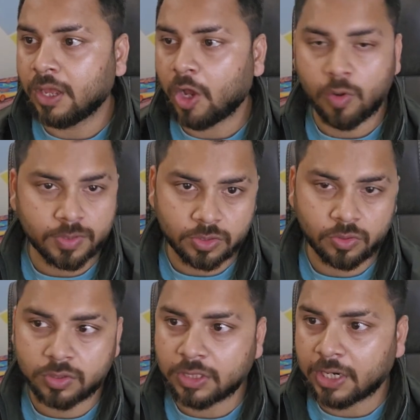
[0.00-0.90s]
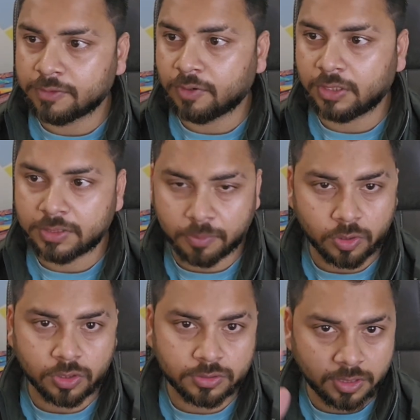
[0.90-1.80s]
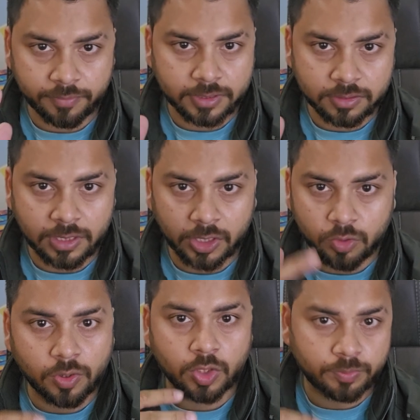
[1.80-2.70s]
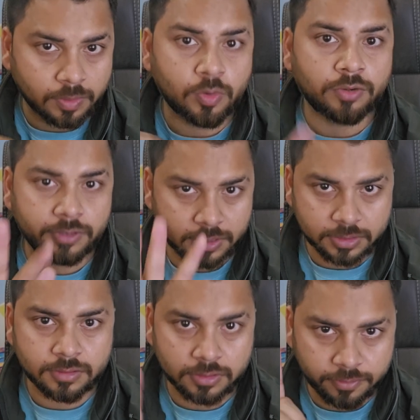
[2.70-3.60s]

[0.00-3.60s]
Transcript: how much do you charge for this product or service that you want to promote with us?